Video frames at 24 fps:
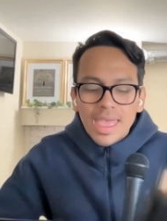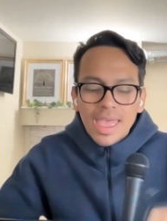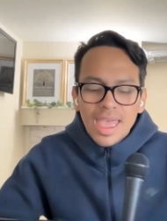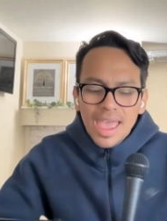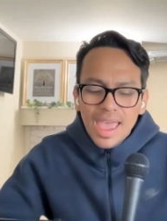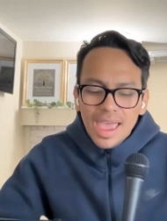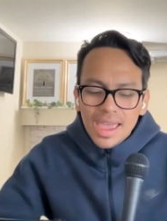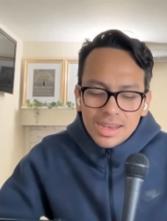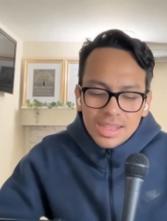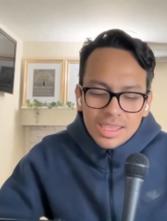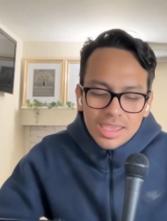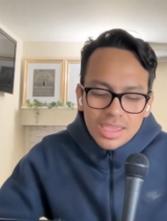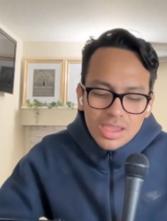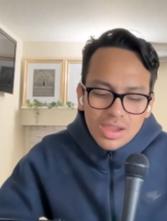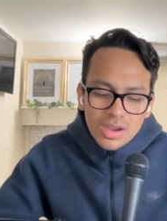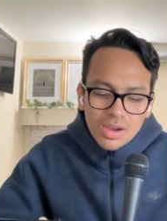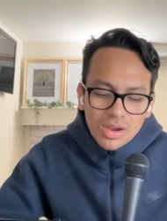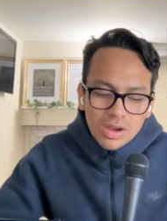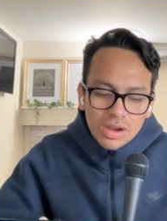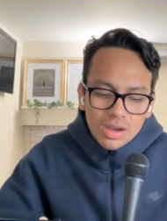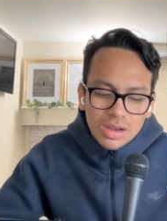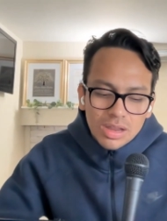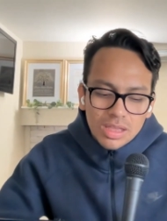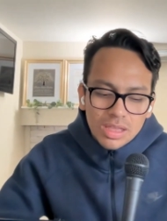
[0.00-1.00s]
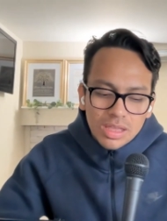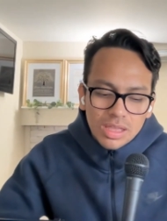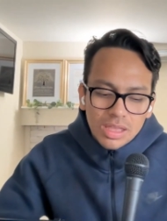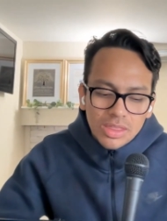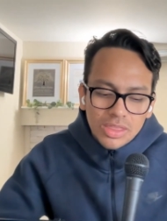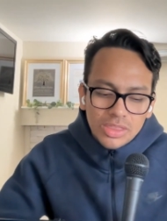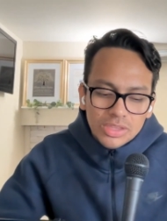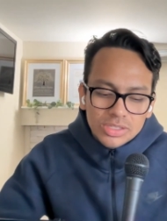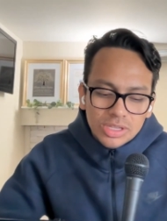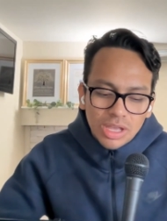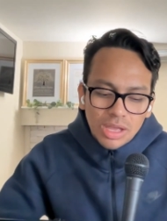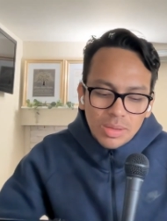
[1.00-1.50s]
And here,
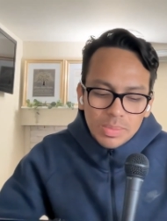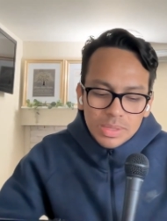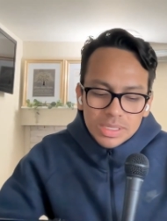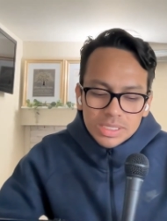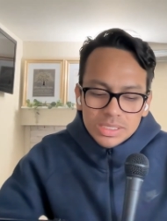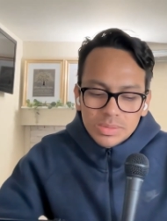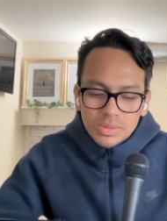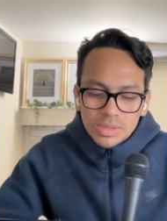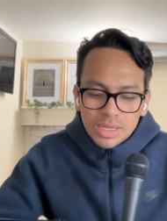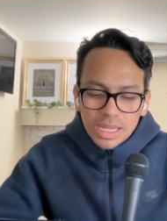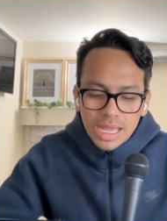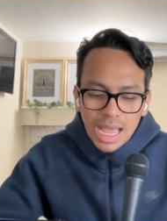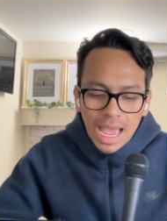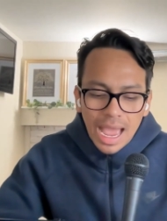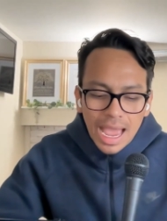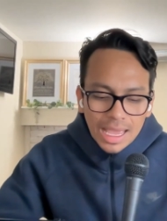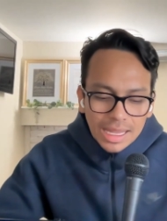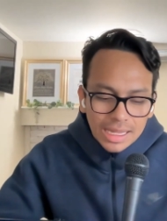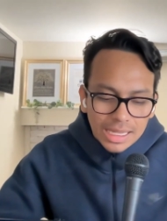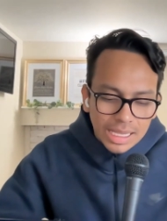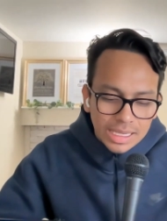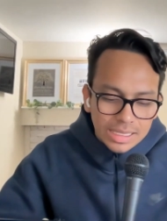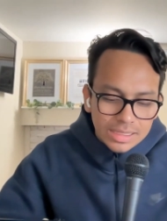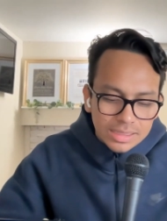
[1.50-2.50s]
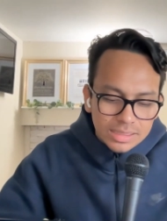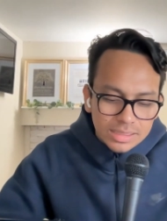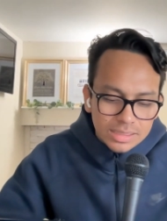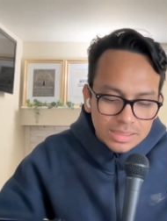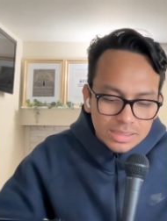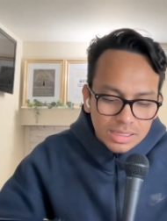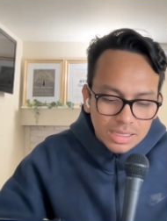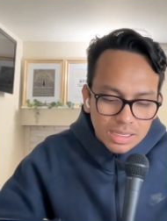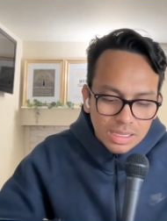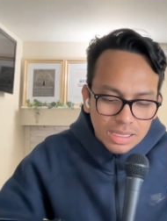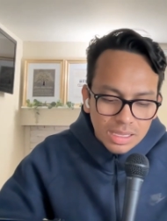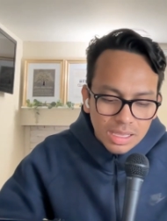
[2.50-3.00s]
the psalmist highlights
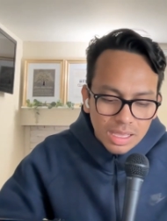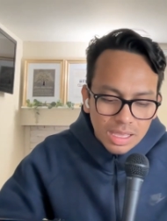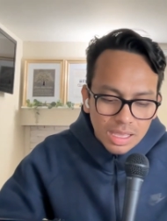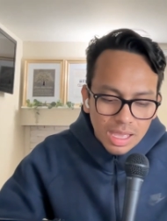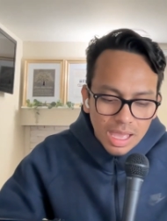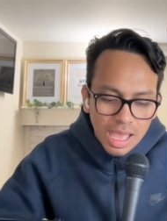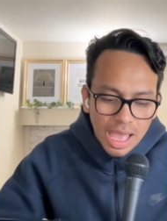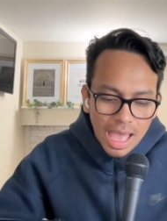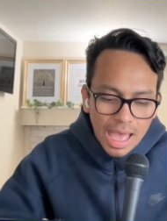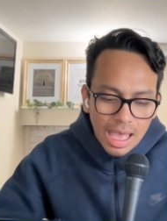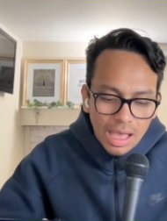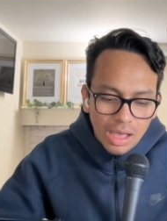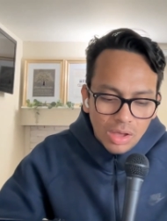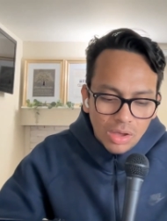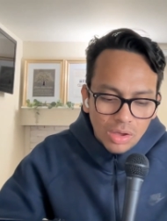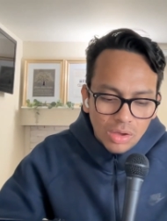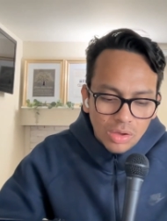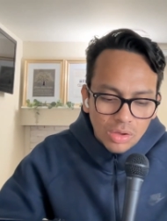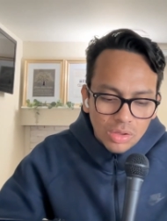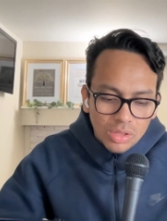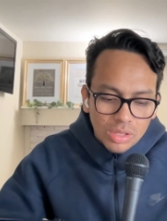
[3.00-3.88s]
how